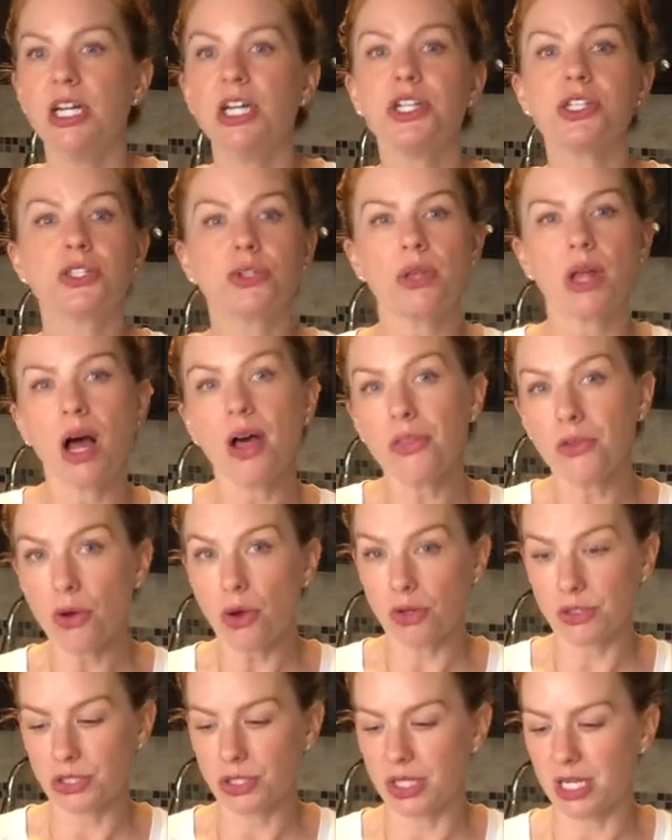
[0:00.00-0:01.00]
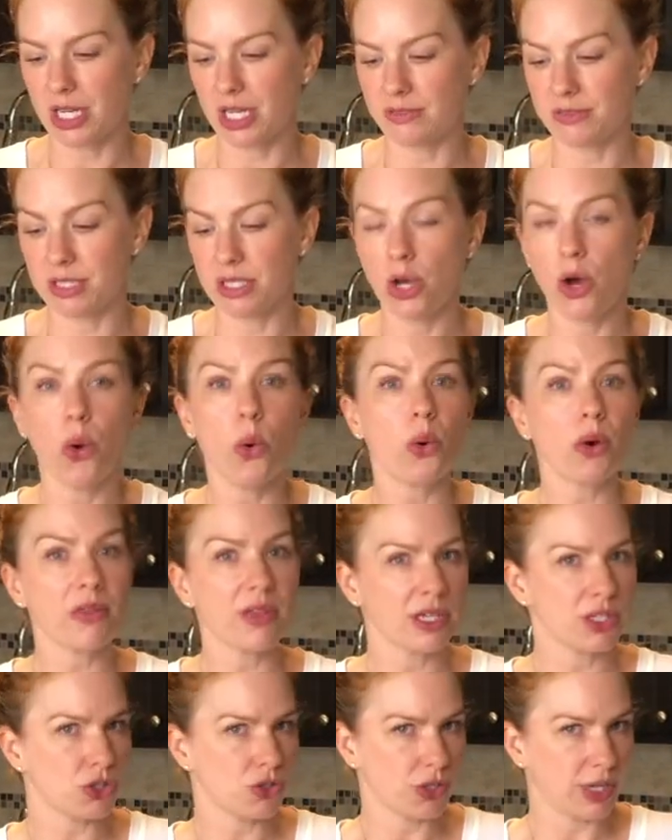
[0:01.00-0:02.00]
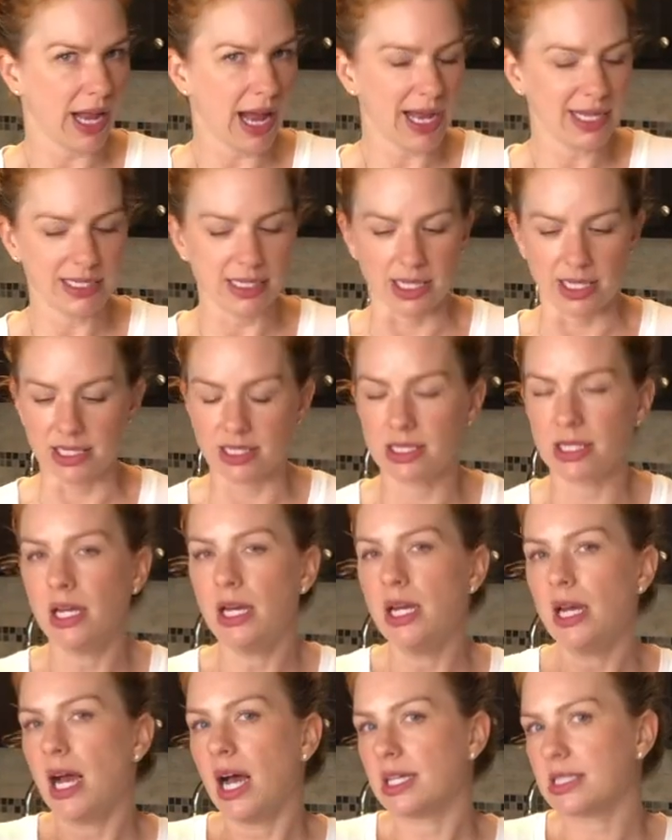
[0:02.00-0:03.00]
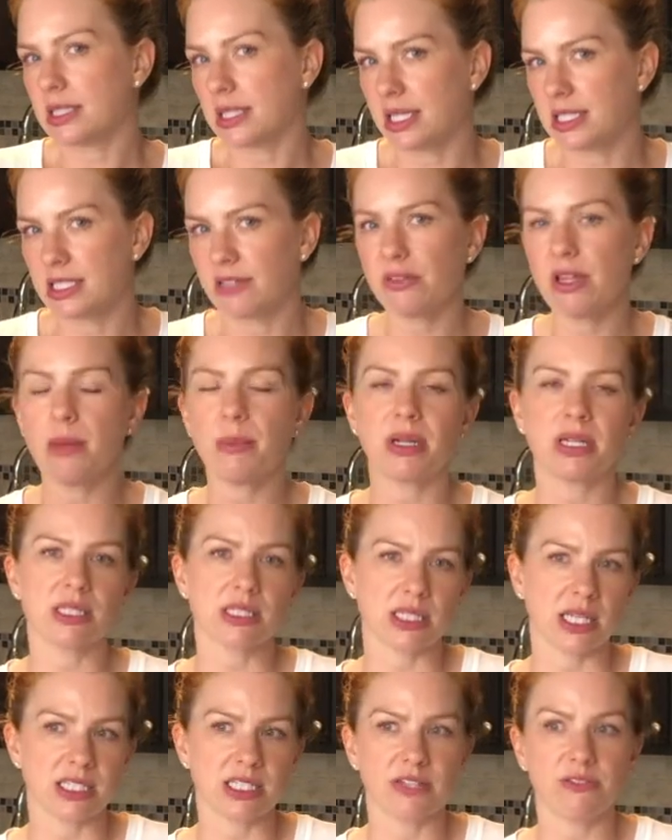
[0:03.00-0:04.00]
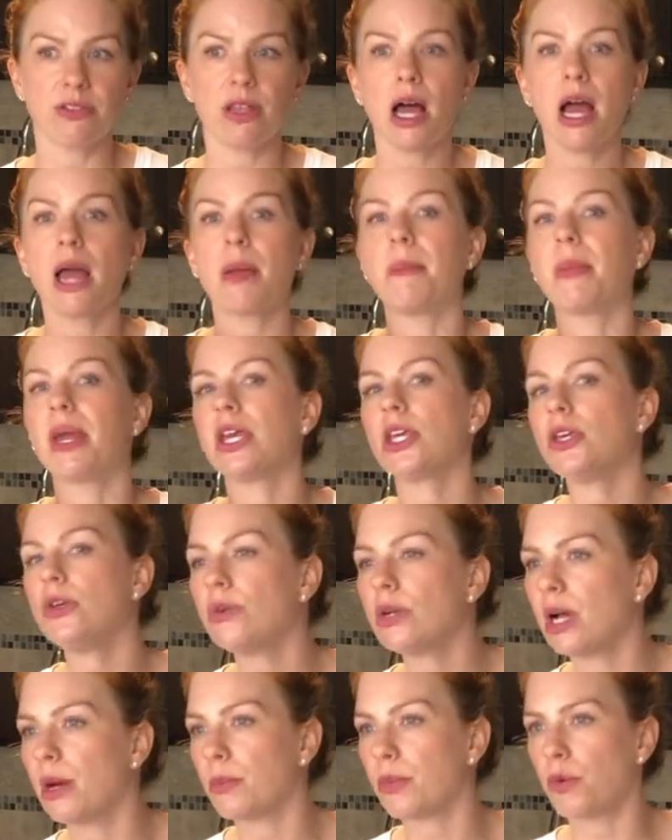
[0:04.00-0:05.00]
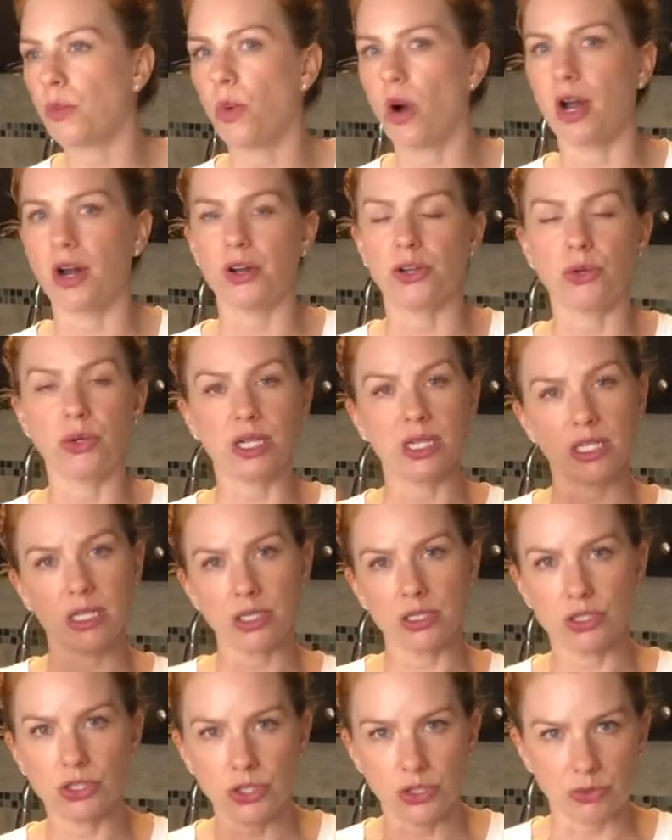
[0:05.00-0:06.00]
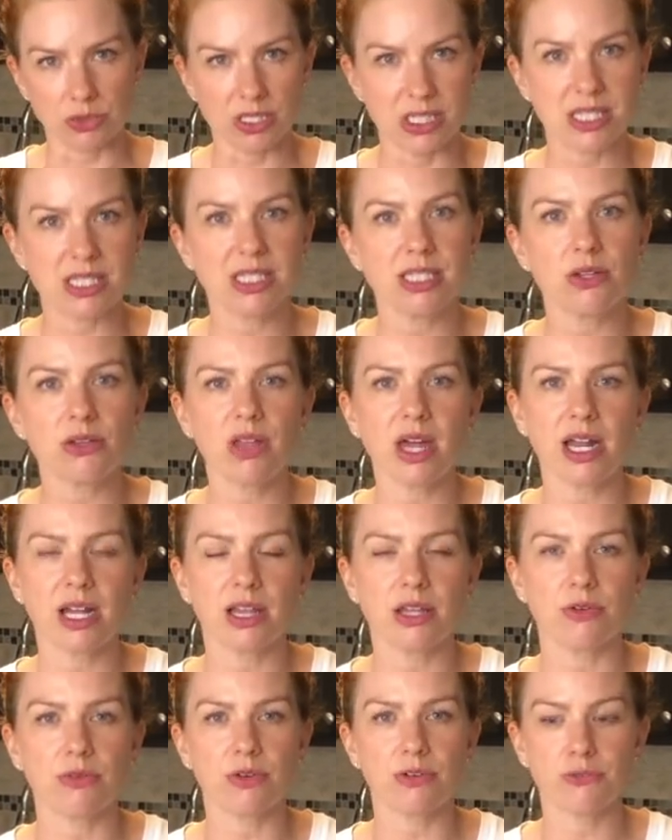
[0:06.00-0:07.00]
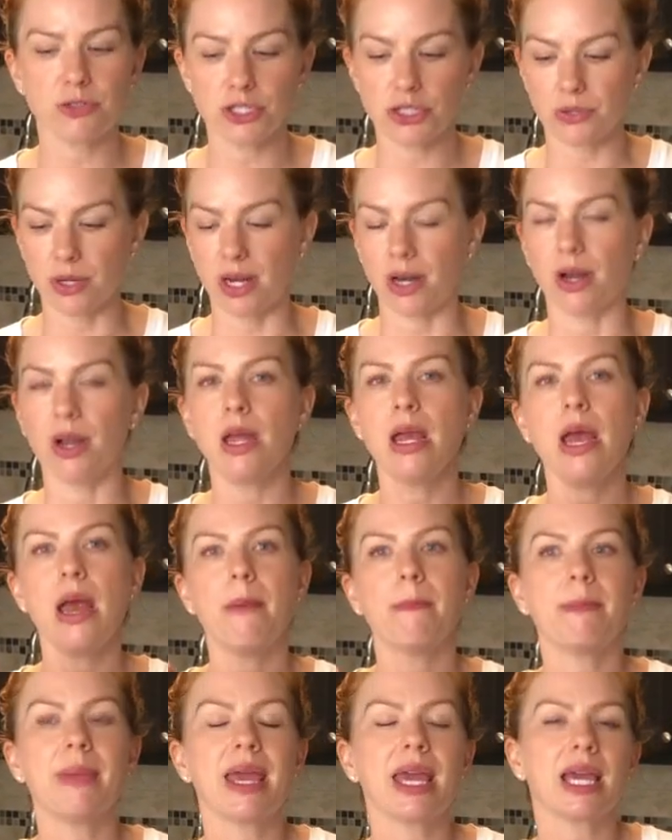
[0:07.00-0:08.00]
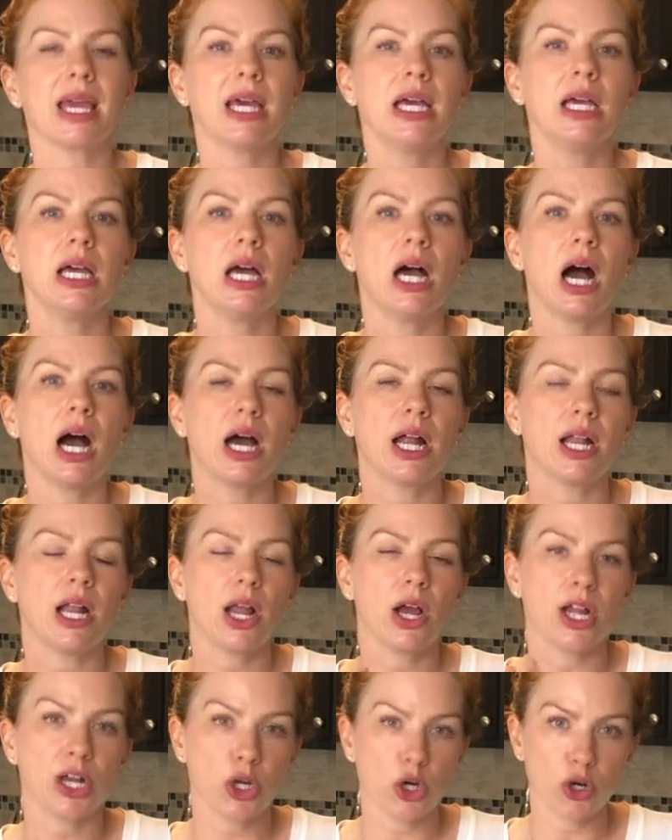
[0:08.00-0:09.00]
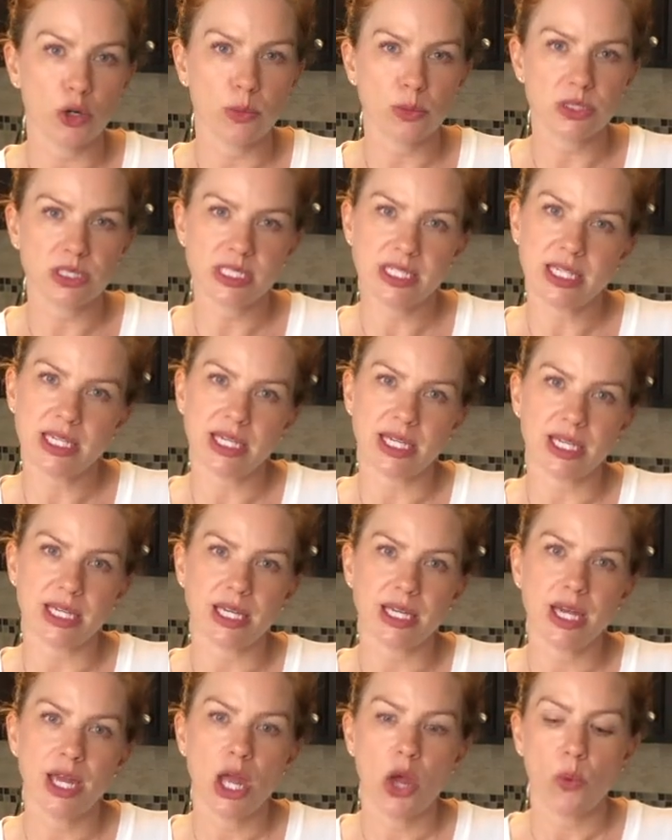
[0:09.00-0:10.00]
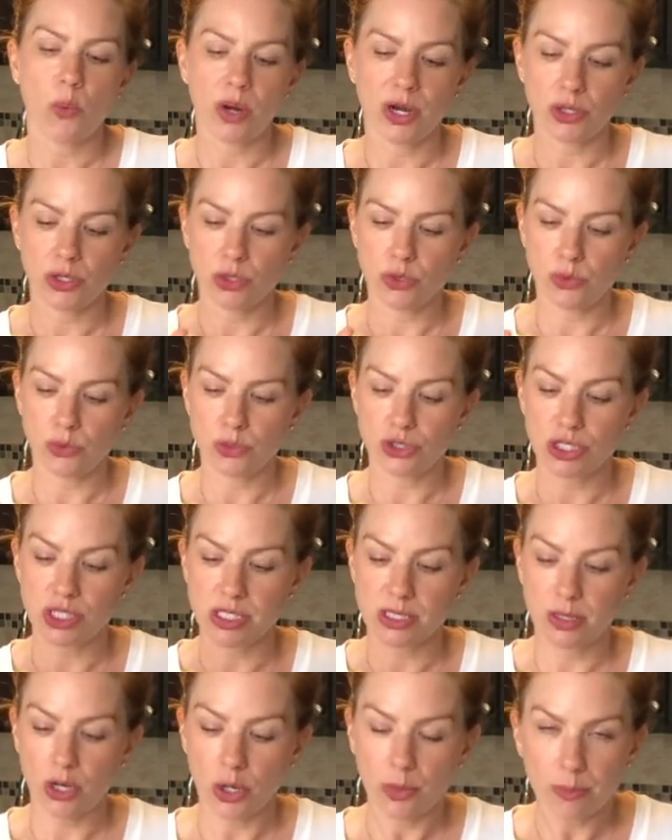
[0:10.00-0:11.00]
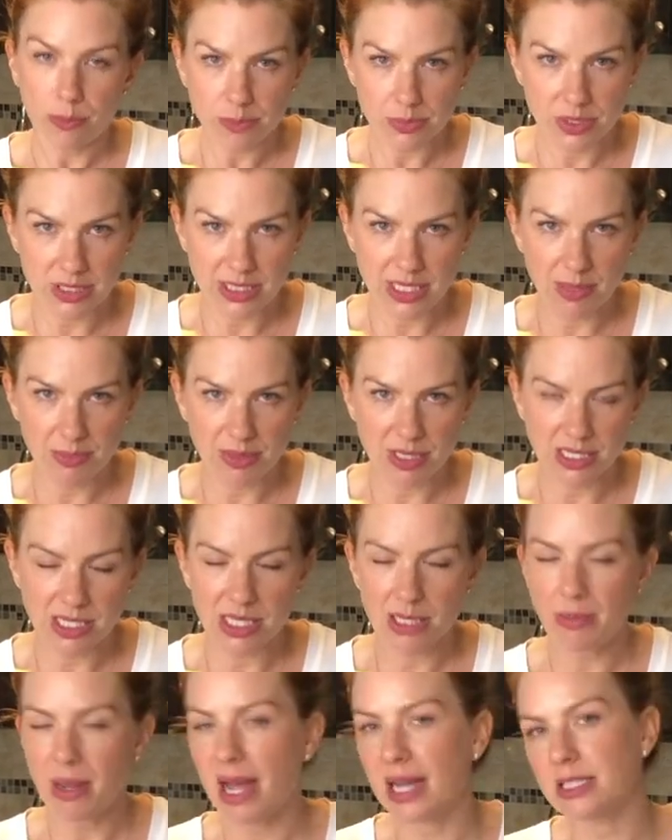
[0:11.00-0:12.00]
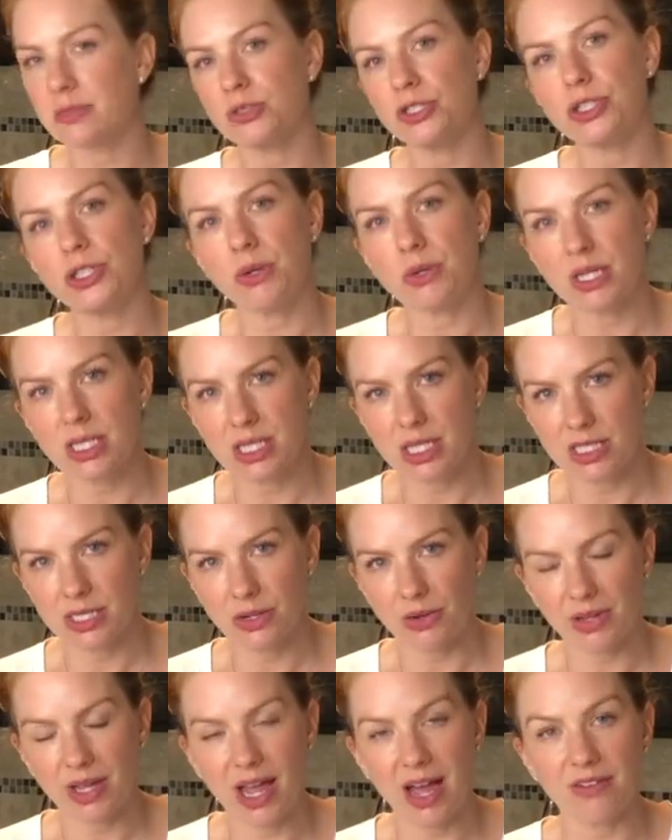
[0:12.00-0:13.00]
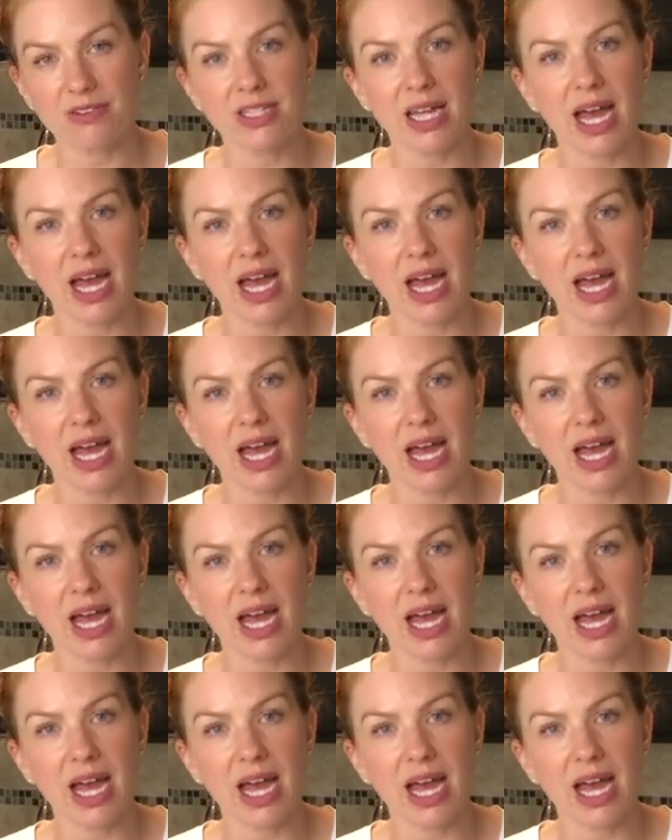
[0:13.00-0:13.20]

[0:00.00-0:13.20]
So the other alternatives or things you could add to this, a slice of lemon, a slice of lime, make cucumber water. You can distill that in the refrigerator. Make an herbal tea where you just steep the tea bags, but you don't necessarily have to